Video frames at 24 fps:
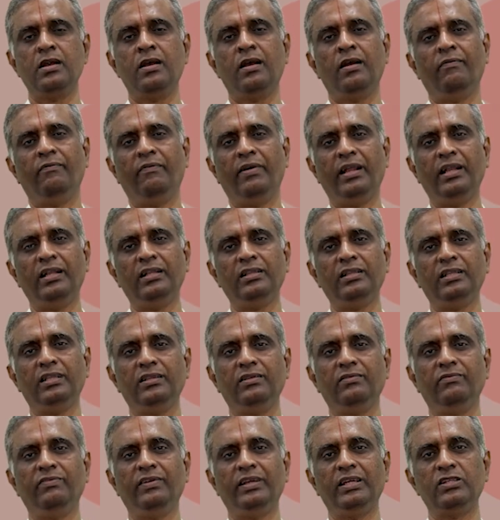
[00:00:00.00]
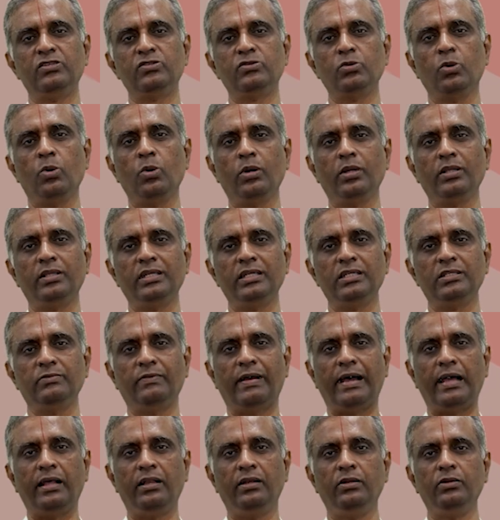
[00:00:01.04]
When we store these
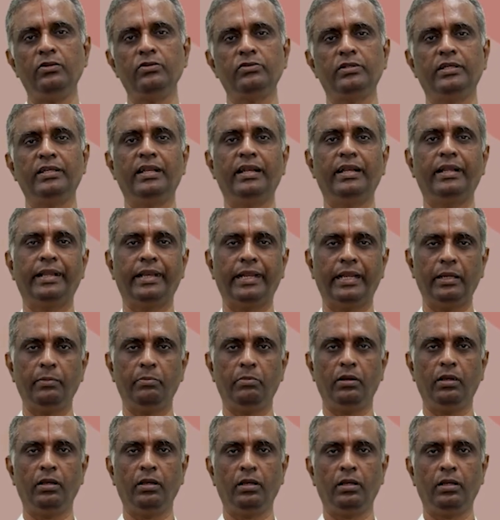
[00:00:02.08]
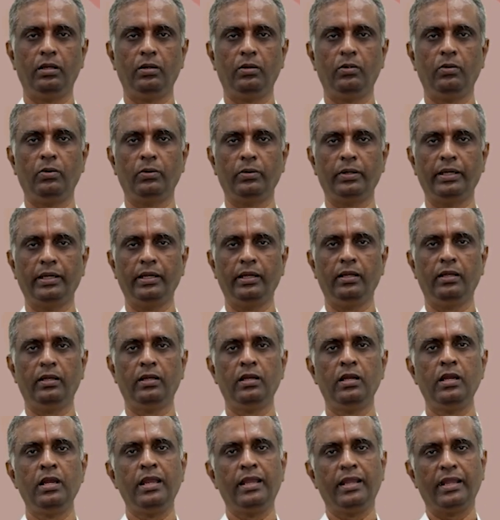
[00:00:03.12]
values in a table, okay,
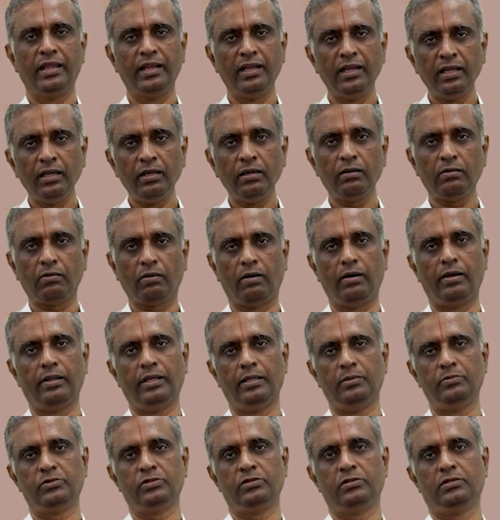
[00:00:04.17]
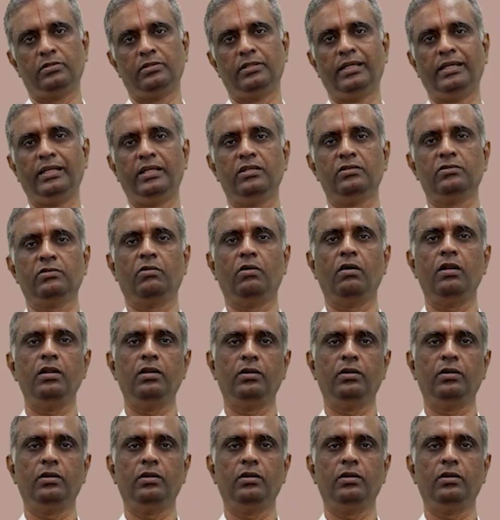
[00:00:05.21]
in columns, that is called